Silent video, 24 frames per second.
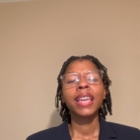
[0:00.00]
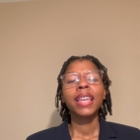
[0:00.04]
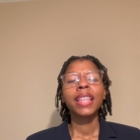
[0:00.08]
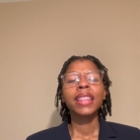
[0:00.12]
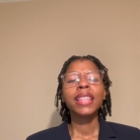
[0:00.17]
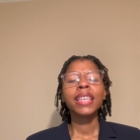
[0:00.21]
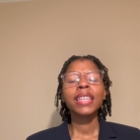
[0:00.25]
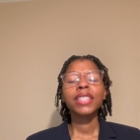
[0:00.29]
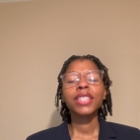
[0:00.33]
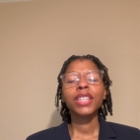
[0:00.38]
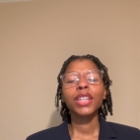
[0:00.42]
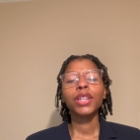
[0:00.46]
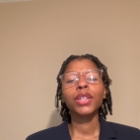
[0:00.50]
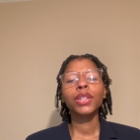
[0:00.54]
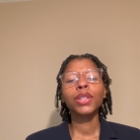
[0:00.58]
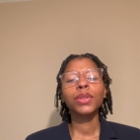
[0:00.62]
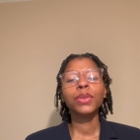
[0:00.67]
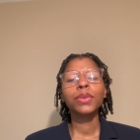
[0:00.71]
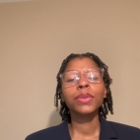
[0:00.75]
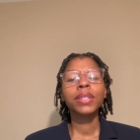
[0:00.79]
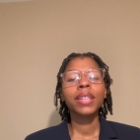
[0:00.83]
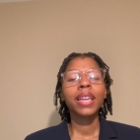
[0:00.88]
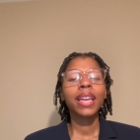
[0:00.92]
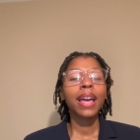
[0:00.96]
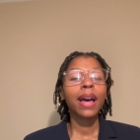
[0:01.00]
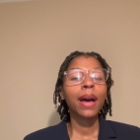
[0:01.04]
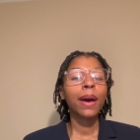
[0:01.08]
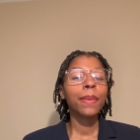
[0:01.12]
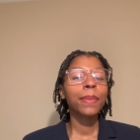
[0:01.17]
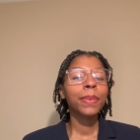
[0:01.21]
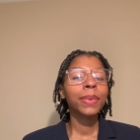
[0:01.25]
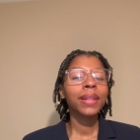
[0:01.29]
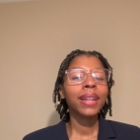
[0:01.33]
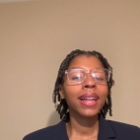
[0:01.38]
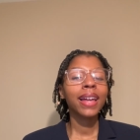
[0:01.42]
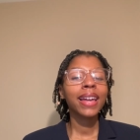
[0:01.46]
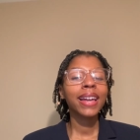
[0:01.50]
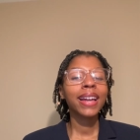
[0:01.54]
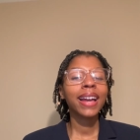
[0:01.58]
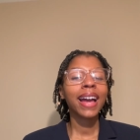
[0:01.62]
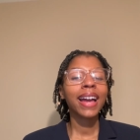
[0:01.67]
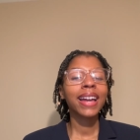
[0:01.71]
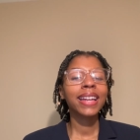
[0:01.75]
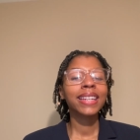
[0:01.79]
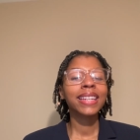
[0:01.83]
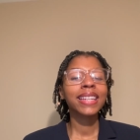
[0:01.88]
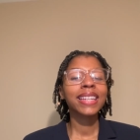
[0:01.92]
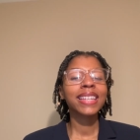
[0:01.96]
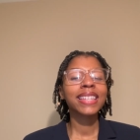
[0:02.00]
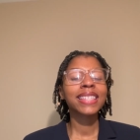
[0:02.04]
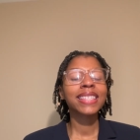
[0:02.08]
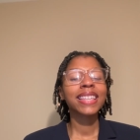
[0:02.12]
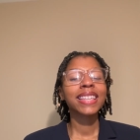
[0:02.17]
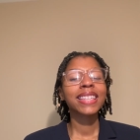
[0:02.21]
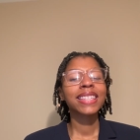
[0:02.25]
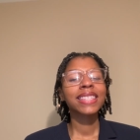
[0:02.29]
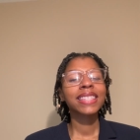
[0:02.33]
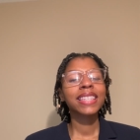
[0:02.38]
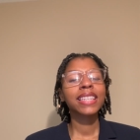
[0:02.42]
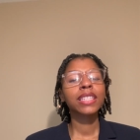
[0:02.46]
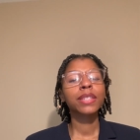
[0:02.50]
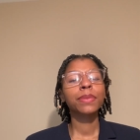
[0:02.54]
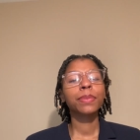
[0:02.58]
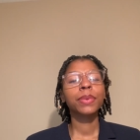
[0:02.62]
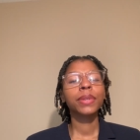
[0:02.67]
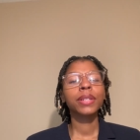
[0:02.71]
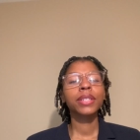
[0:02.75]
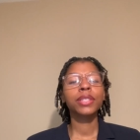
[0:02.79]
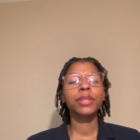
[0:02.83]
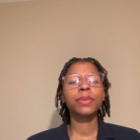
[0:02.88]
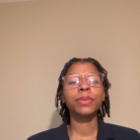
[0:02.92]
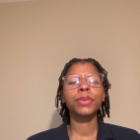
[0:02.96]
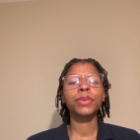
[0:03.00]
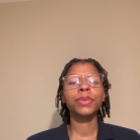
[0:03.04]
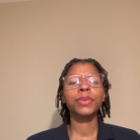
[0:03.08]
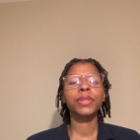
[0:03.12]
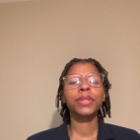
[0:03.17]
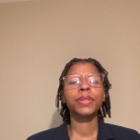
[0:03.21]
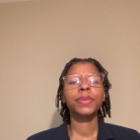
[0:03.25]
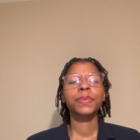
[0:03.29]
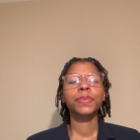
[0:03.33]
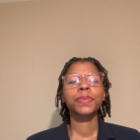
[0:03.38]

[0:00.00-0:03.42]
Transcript: This includes applying IDEA's 6 principles,